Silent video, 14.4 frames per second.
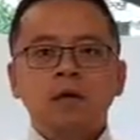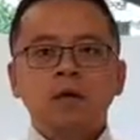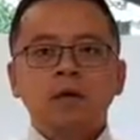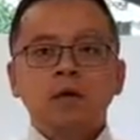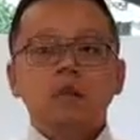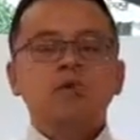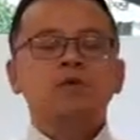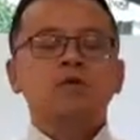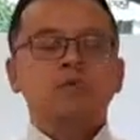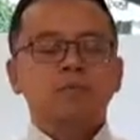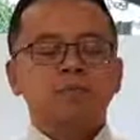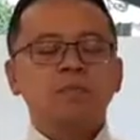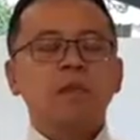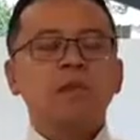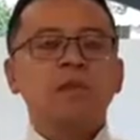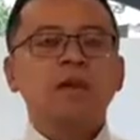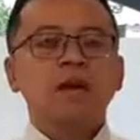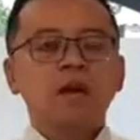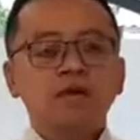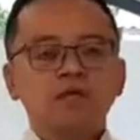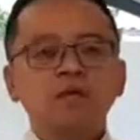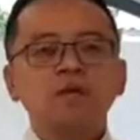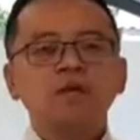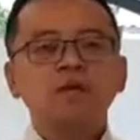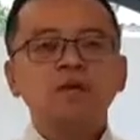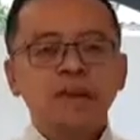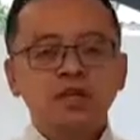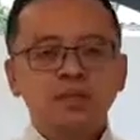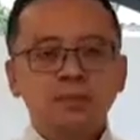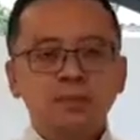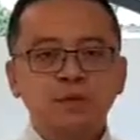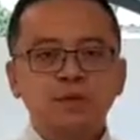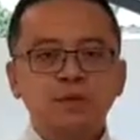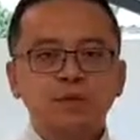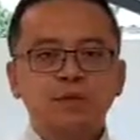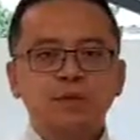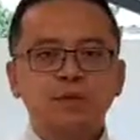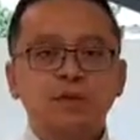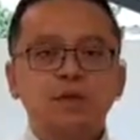or if your investments